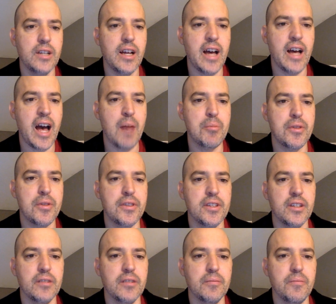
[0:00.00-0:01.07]
Apathy.
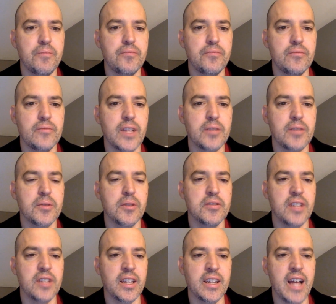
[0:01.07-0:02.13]
That's what I was
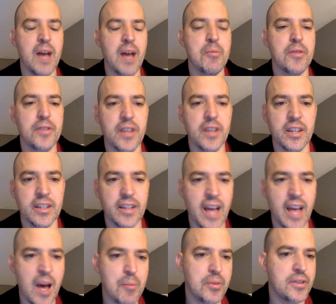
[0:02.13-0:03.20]
thinking. Apathetic,
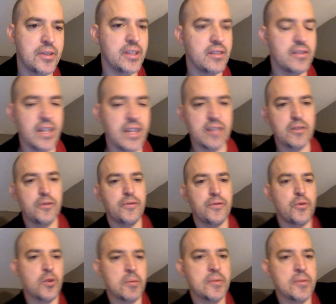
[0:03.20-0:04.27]
apathy. That's a
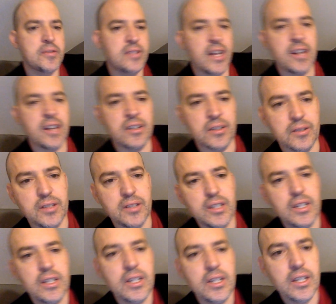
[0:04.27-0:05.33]
form of Saturn.
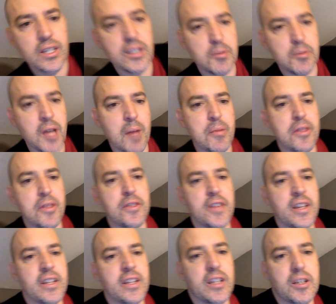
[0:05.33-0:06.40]
To be
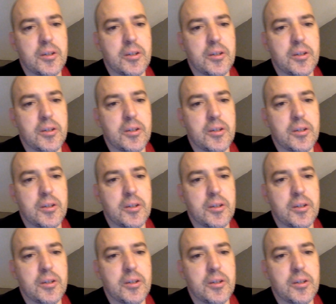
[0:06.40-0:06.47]
apathetic.